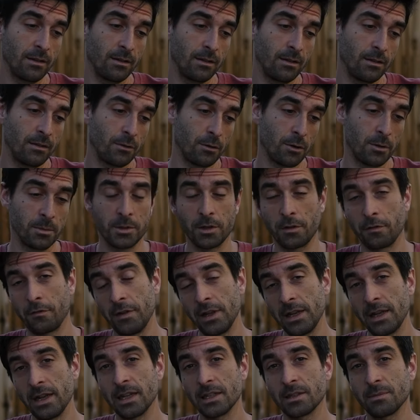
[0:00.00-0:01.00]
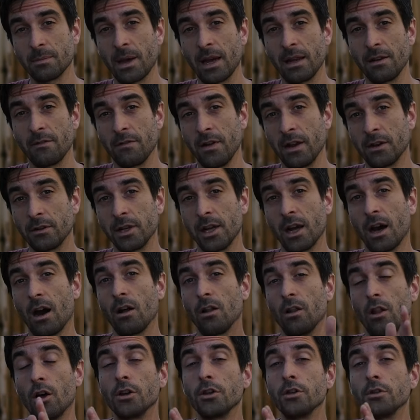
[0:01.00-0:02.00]
terms of fitness might vary
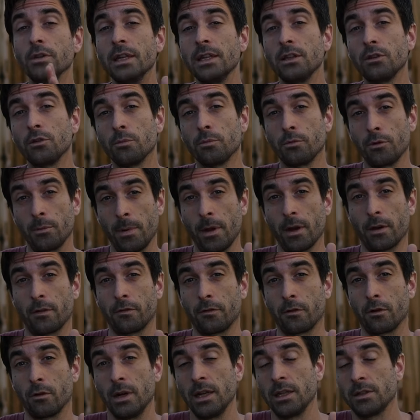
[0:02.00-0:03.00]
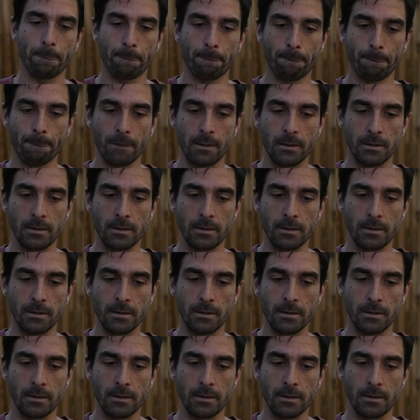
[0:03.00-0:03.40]
how long you need to prepare for a race.